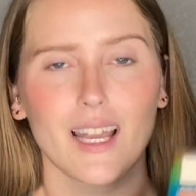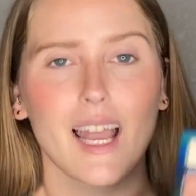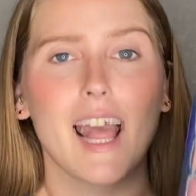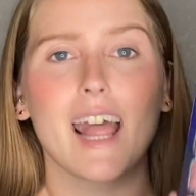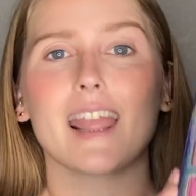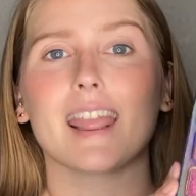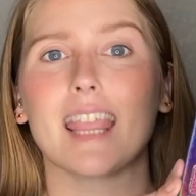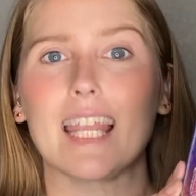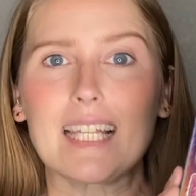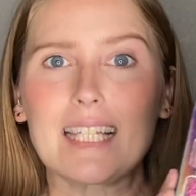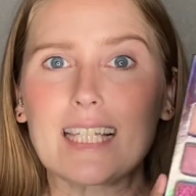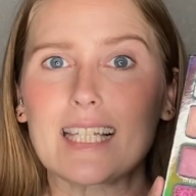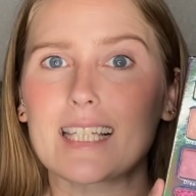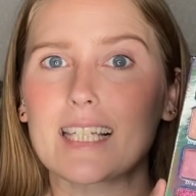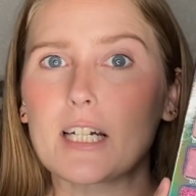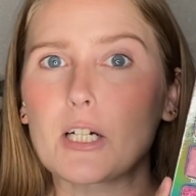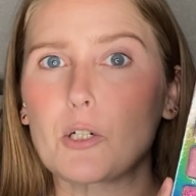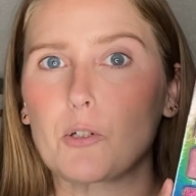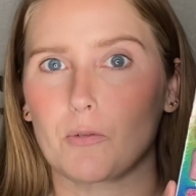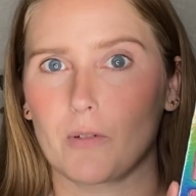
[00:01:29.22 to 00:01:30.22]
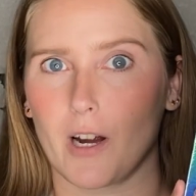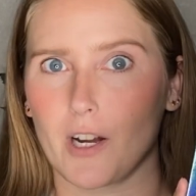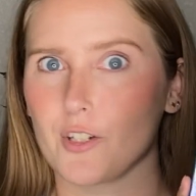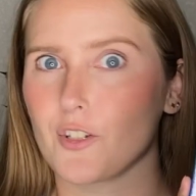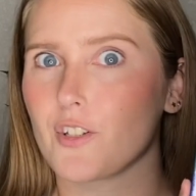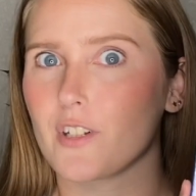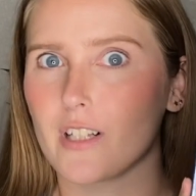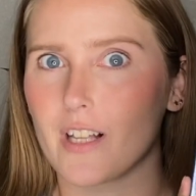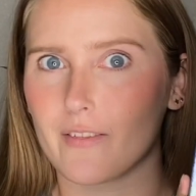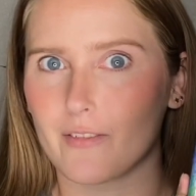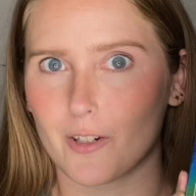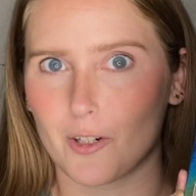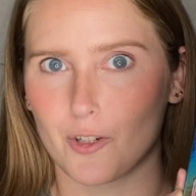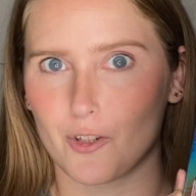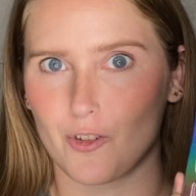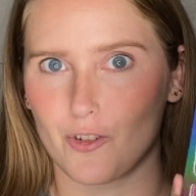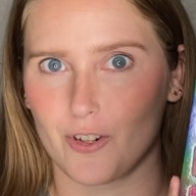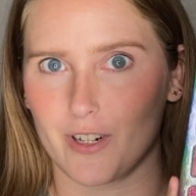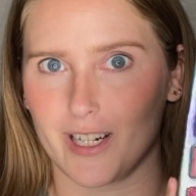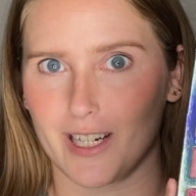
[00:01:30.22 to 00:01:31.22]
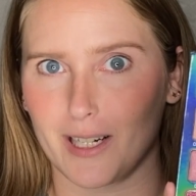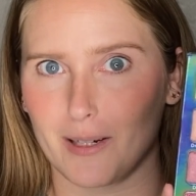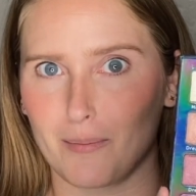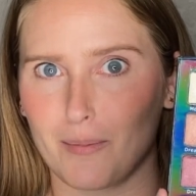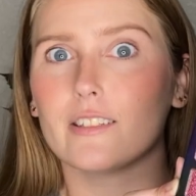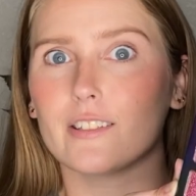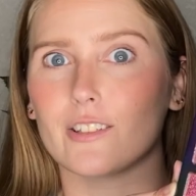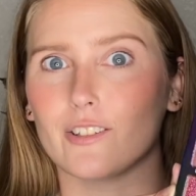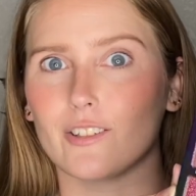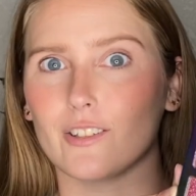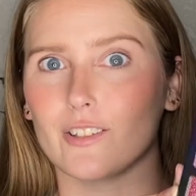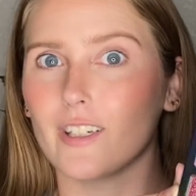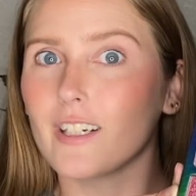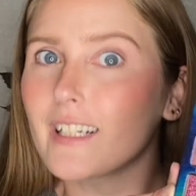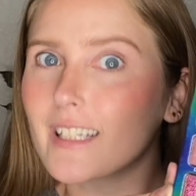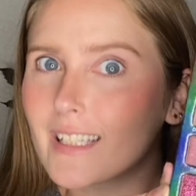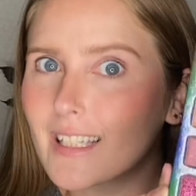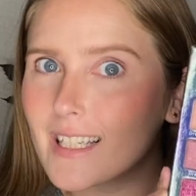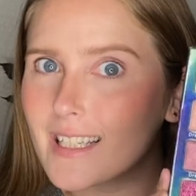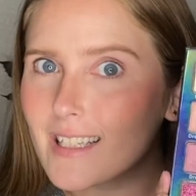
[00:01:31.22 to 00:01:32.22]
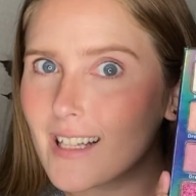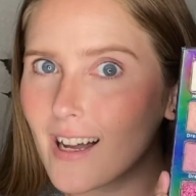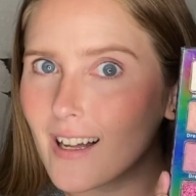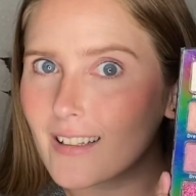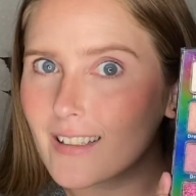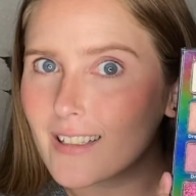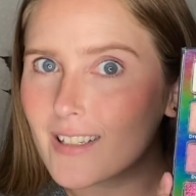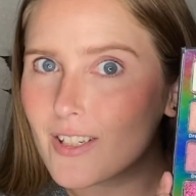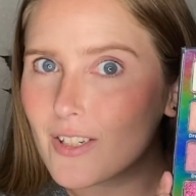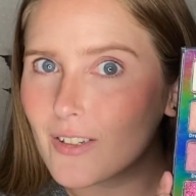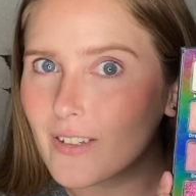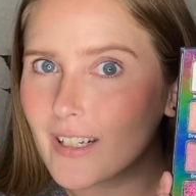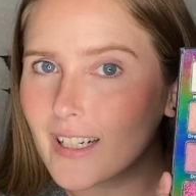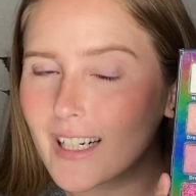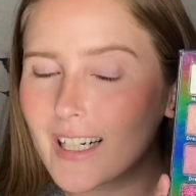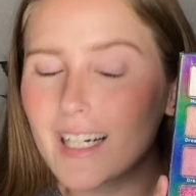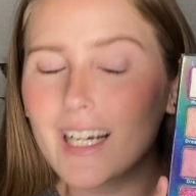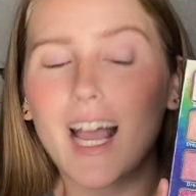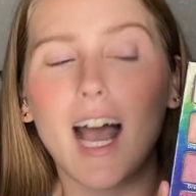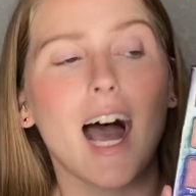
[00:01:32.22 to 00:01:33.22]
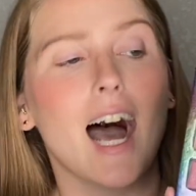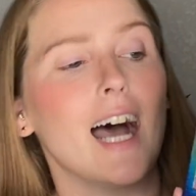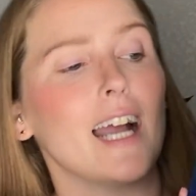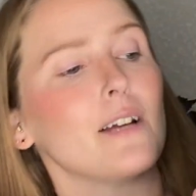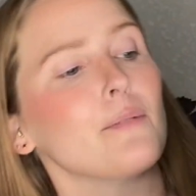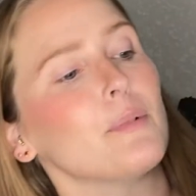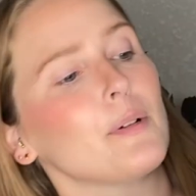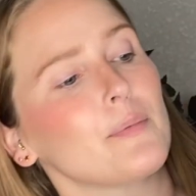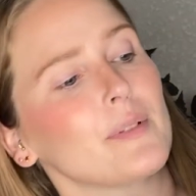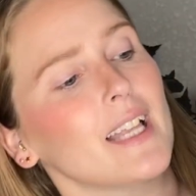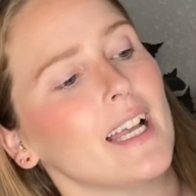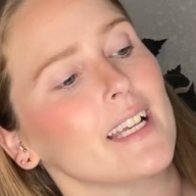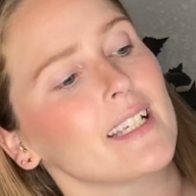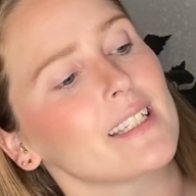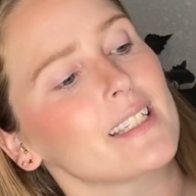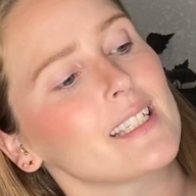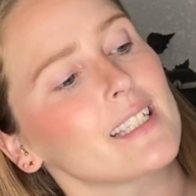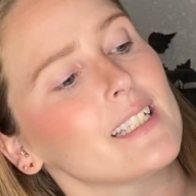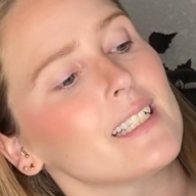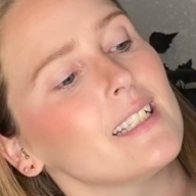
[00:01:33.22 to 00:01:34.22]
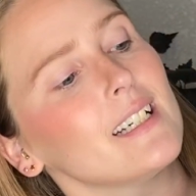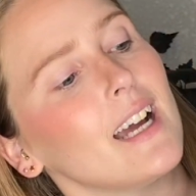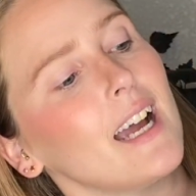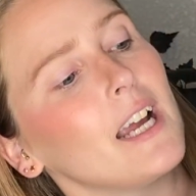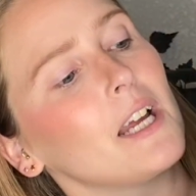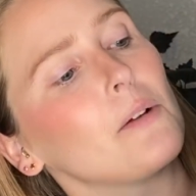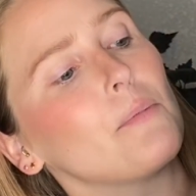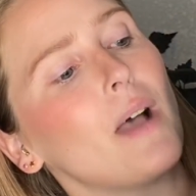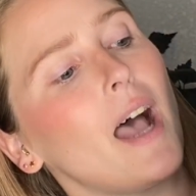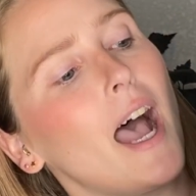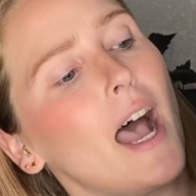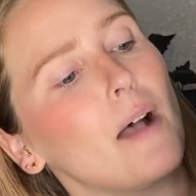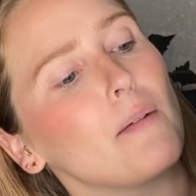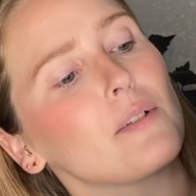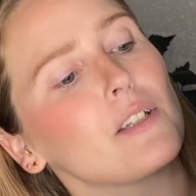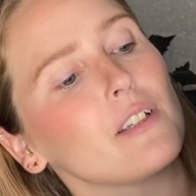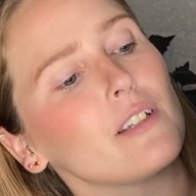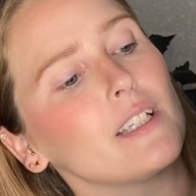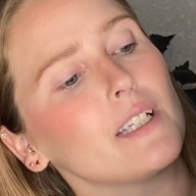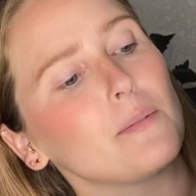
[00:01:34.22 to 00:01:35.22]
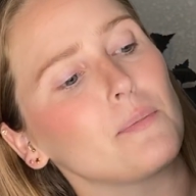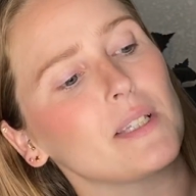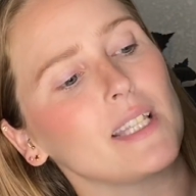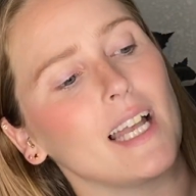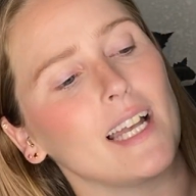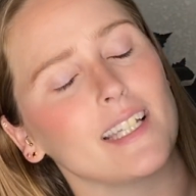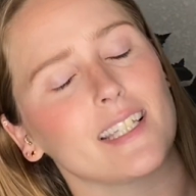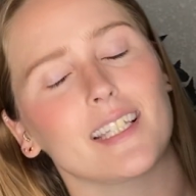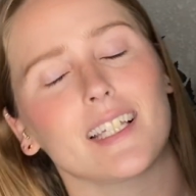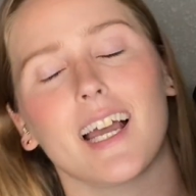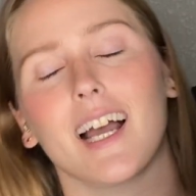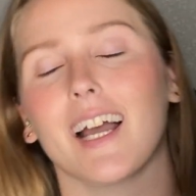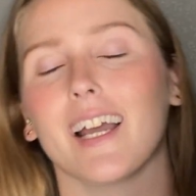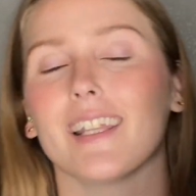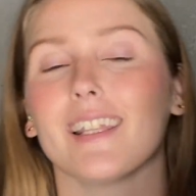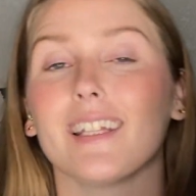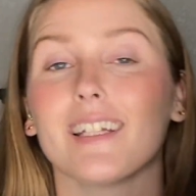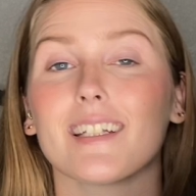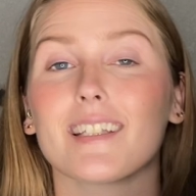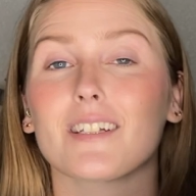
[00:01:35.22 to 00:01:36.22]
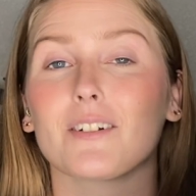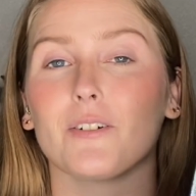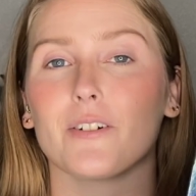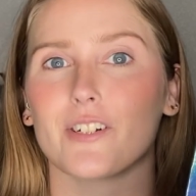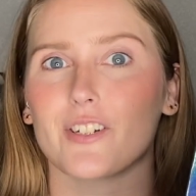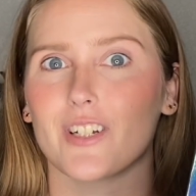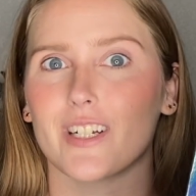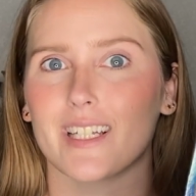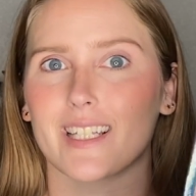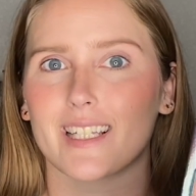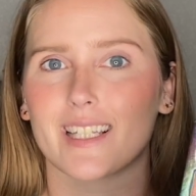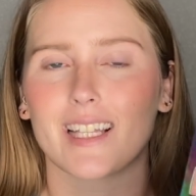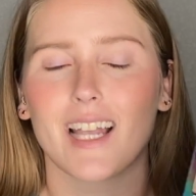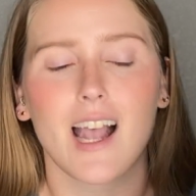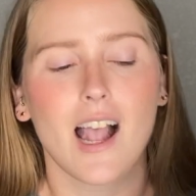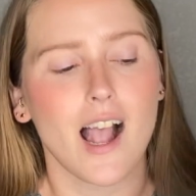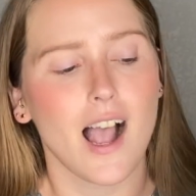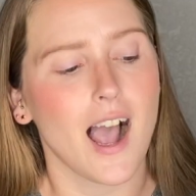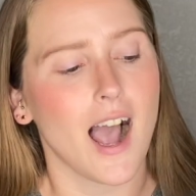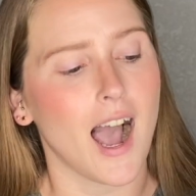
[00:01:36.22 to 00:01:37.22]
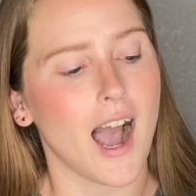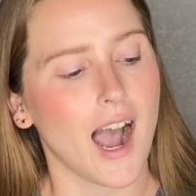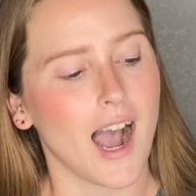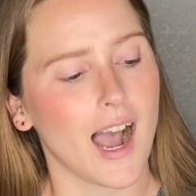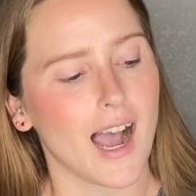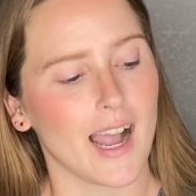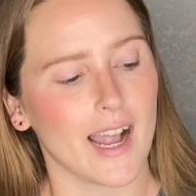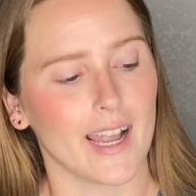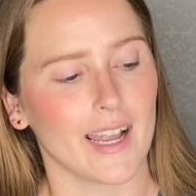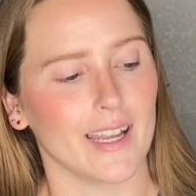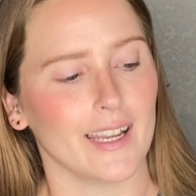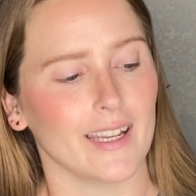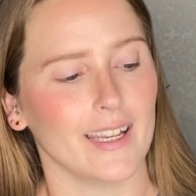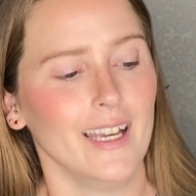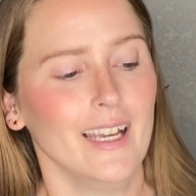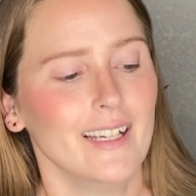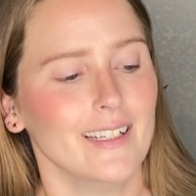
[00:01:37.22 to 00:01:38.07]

This is a grunge lover's dream. Look at this color story. I am obsessed. I am absolutely obsessed. I think it's gorgeous. I